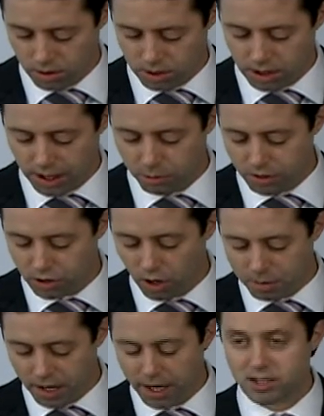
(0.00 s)
Today, we
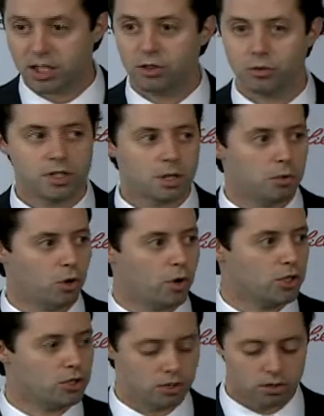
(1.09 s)
start by asking 3 simple
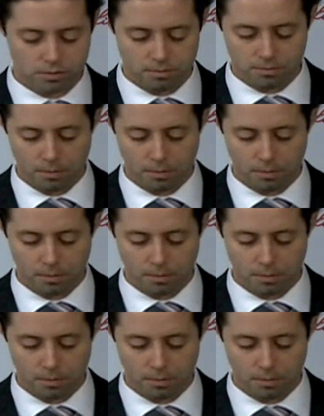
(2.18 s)
questions.